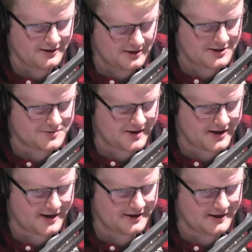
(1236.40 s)
lunch
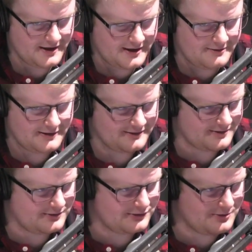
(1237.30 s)
period because there
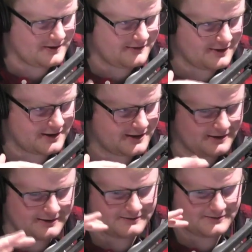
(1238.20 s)
were so many
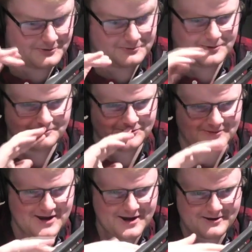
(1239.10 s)
fucking
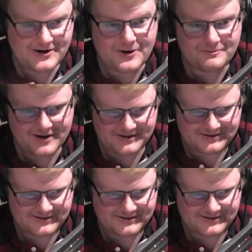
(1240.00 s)
dirt butts